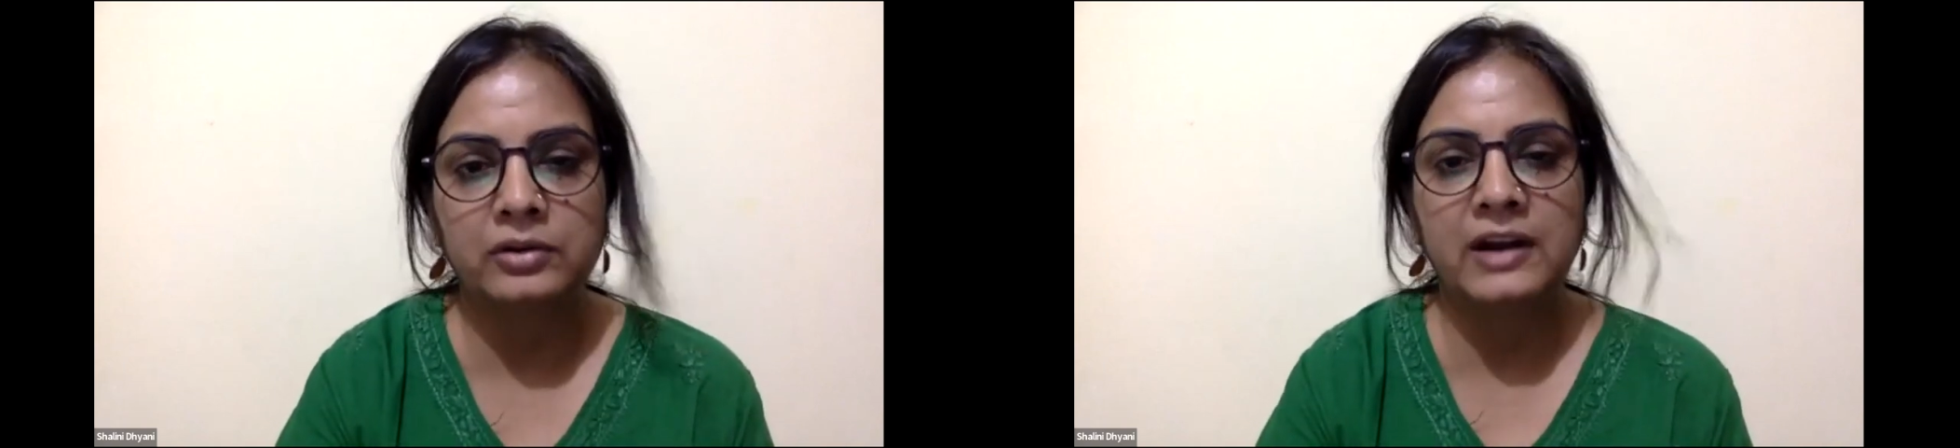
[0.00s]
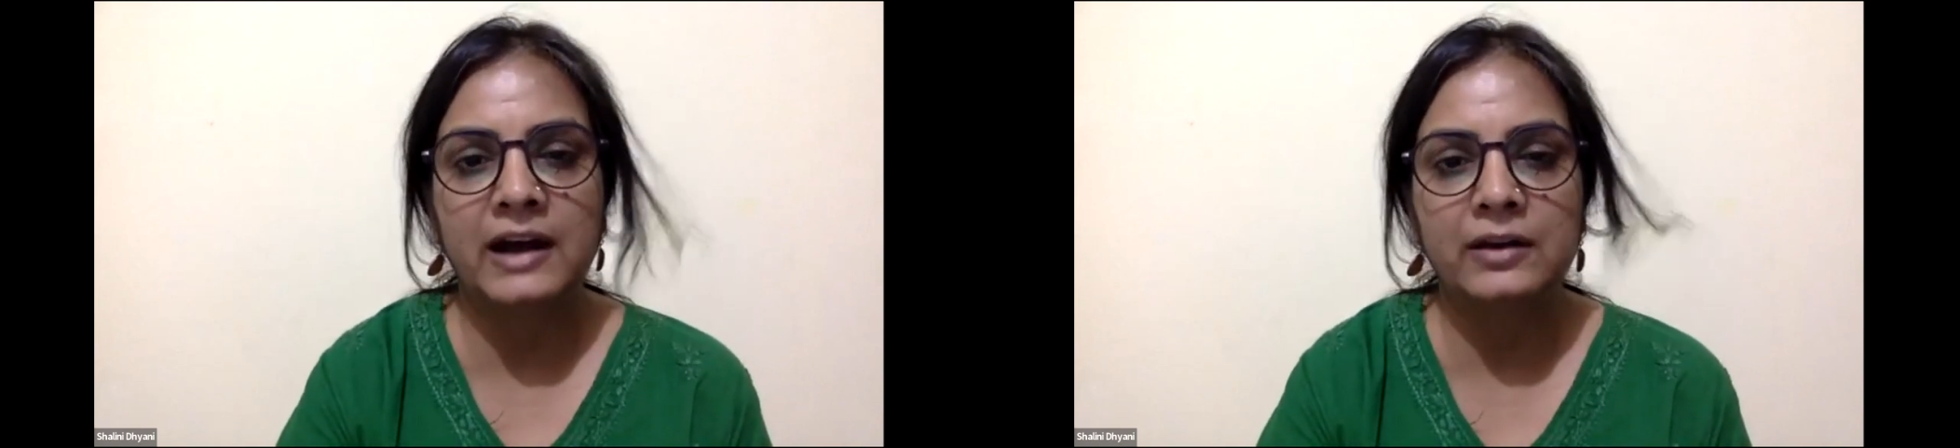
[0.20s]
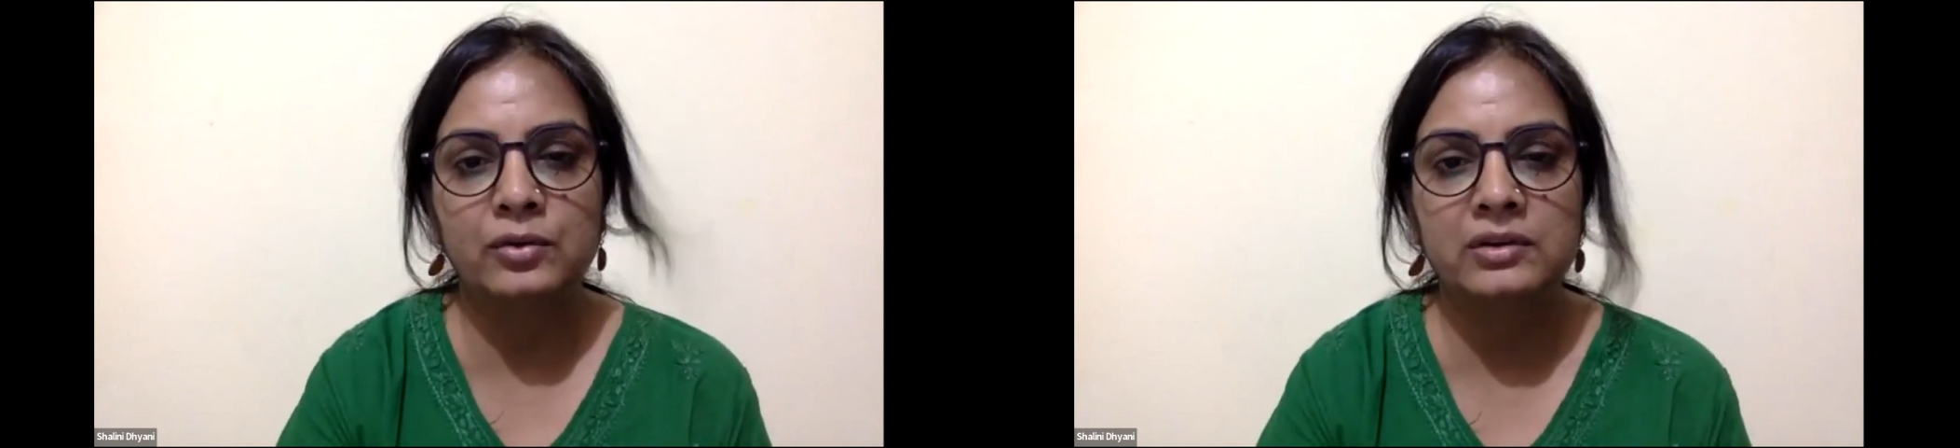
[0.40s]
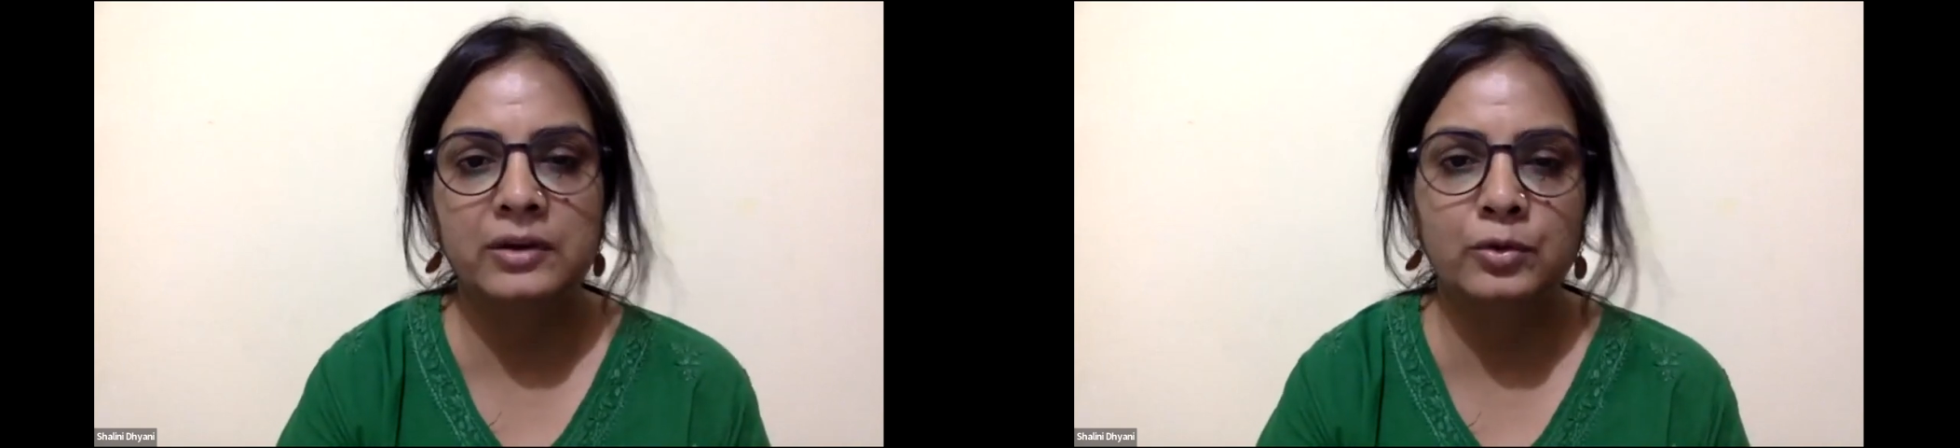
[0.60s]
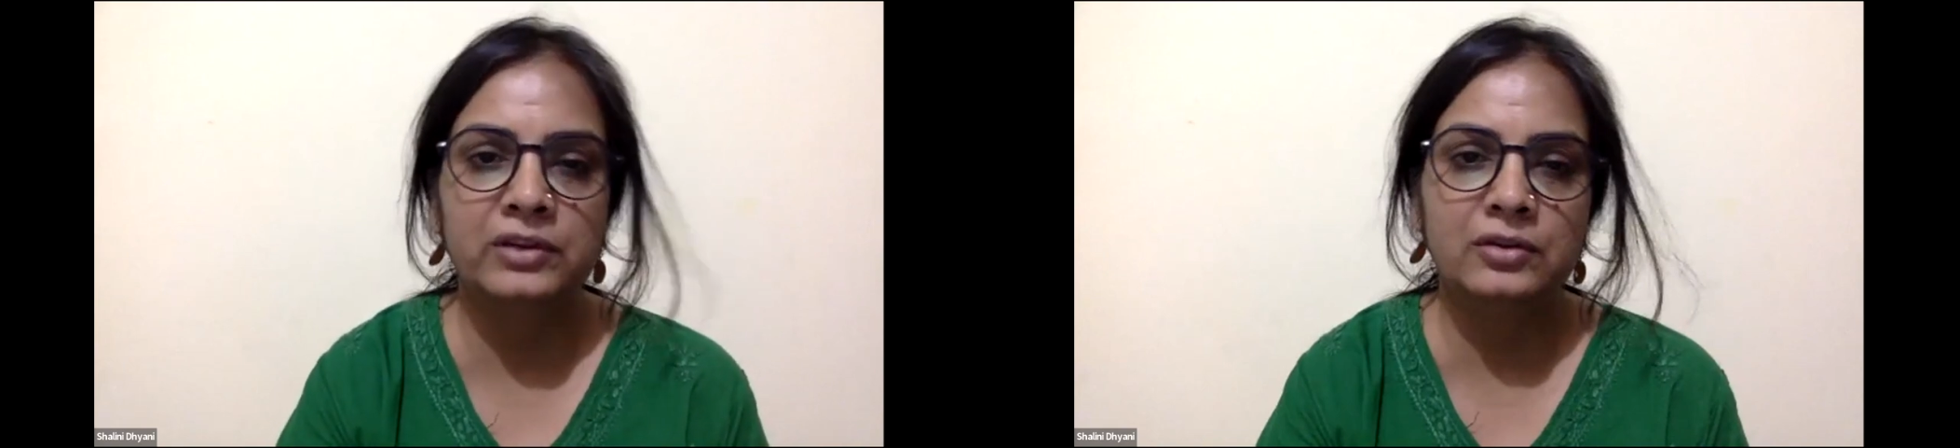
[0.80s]
Danut,
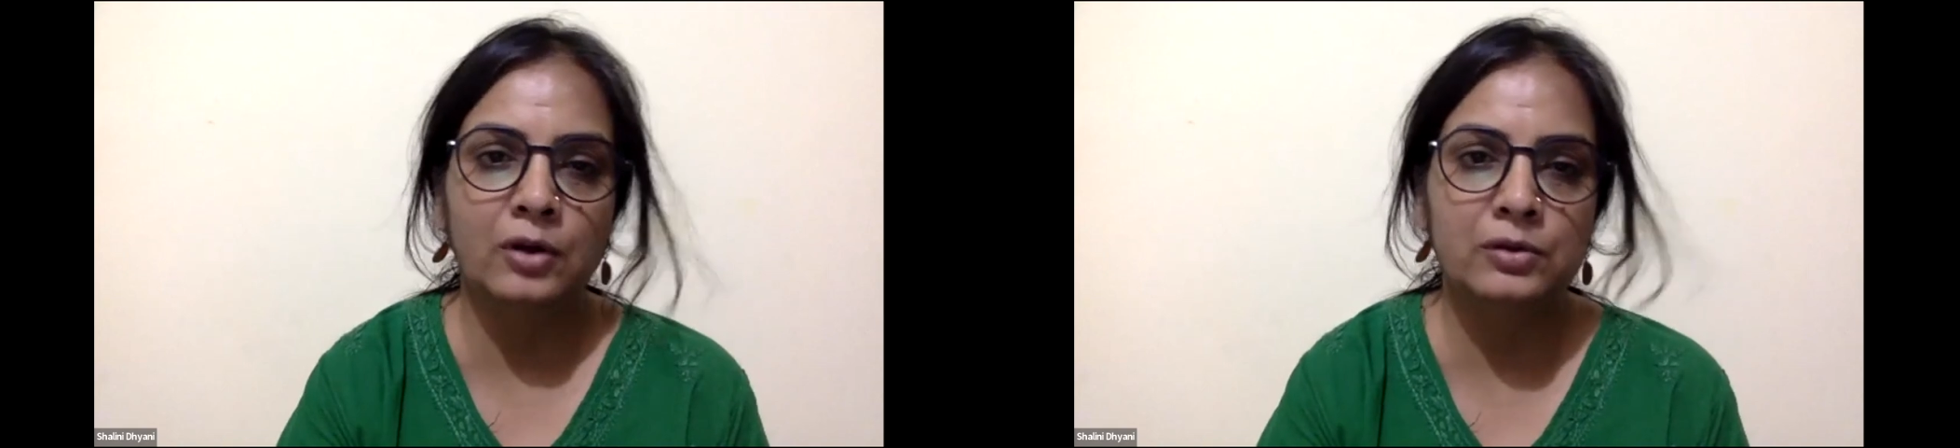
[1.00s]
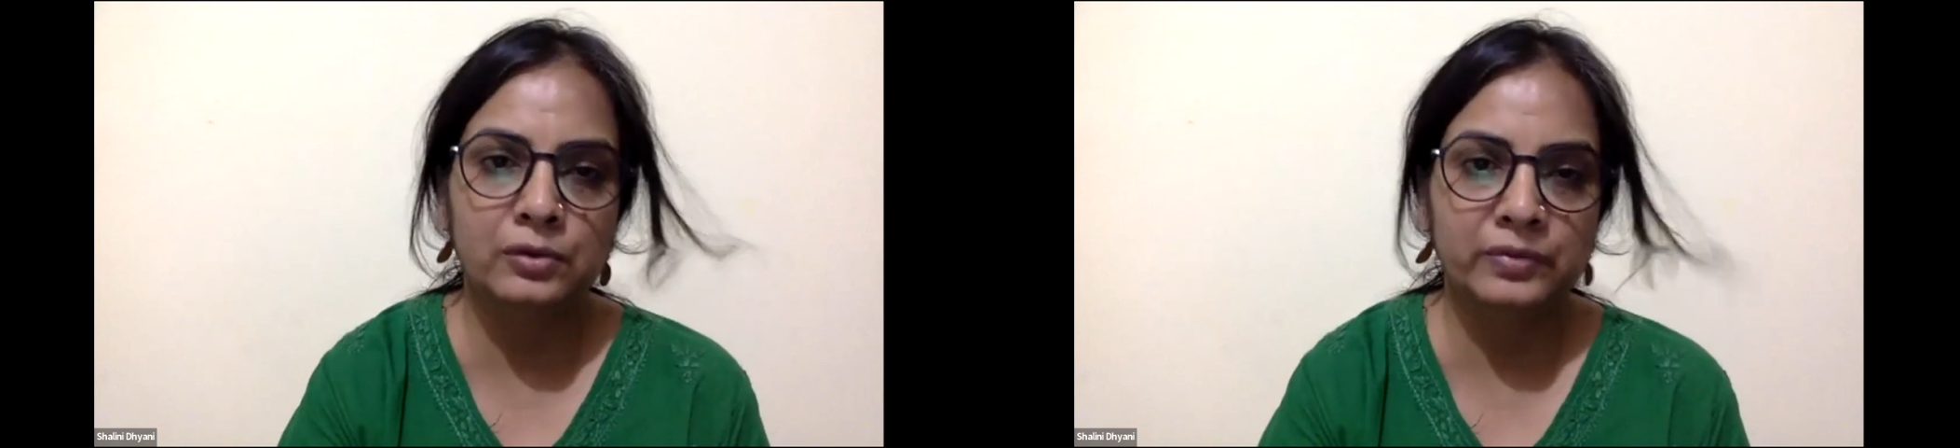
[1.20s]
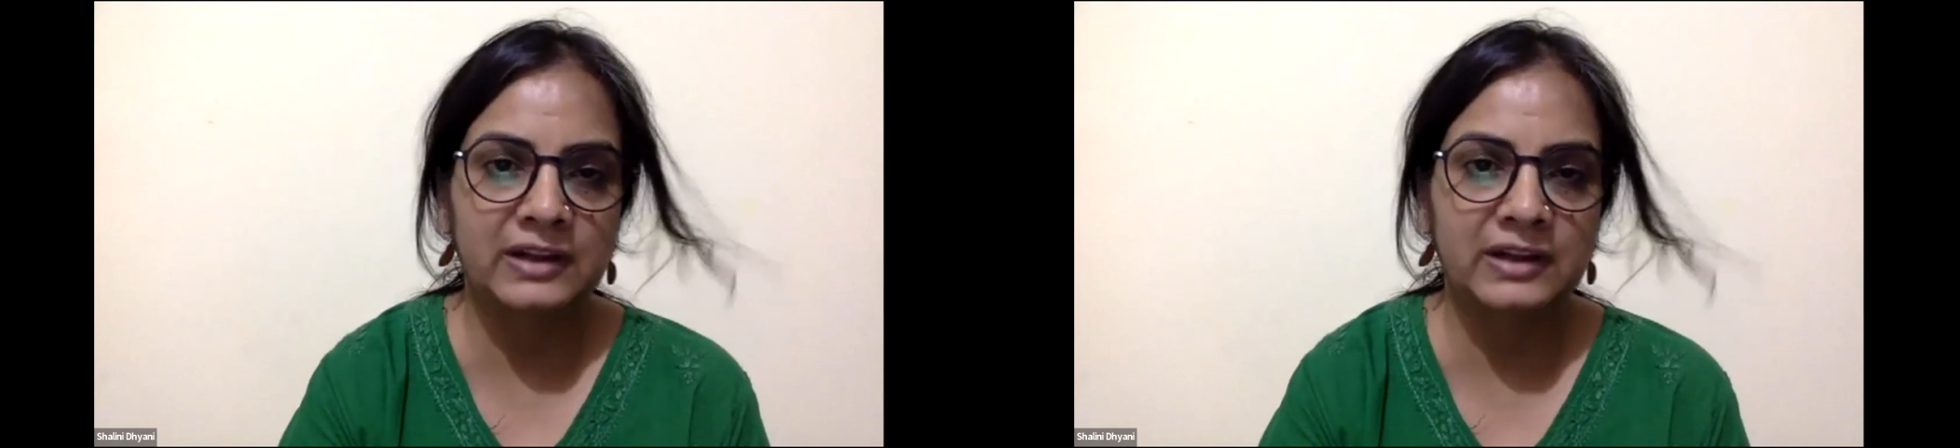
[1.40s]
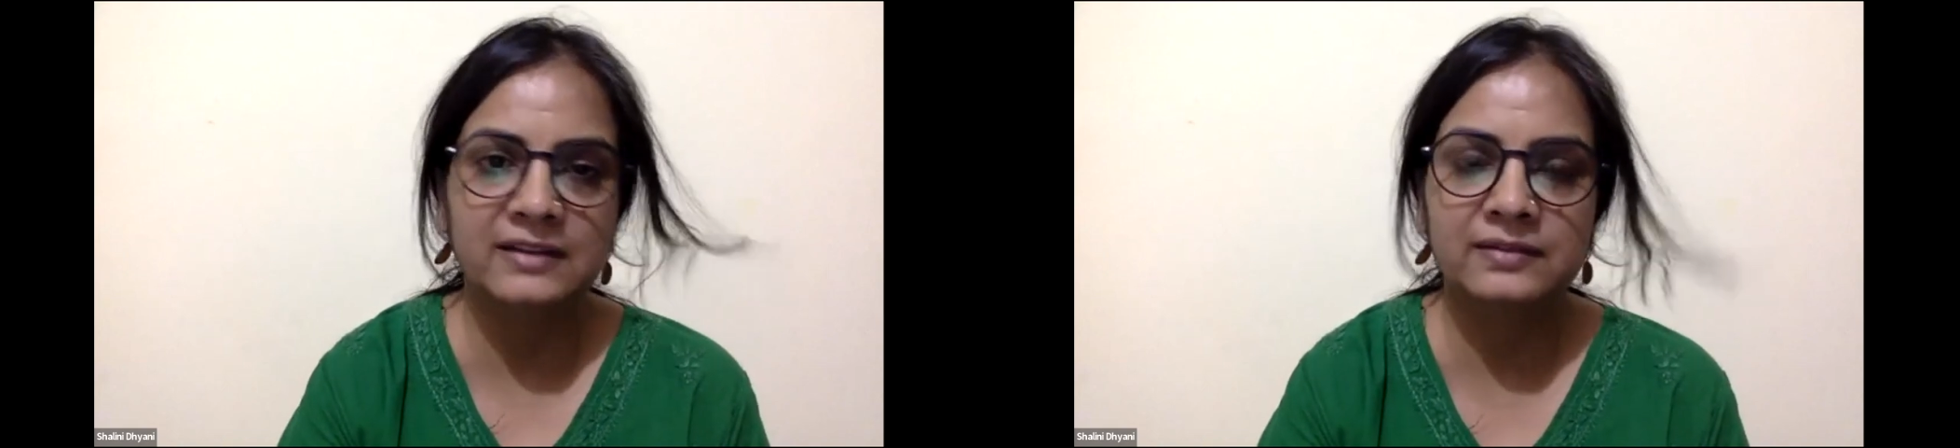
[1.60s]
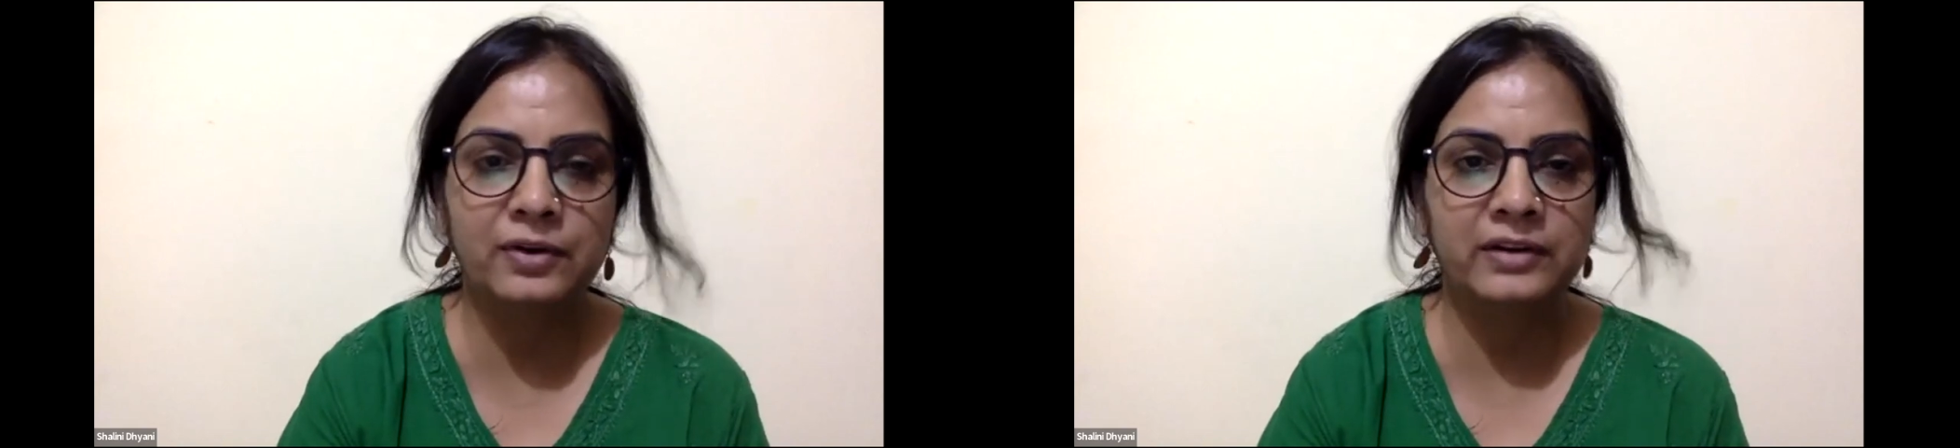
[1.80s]
who is also with us for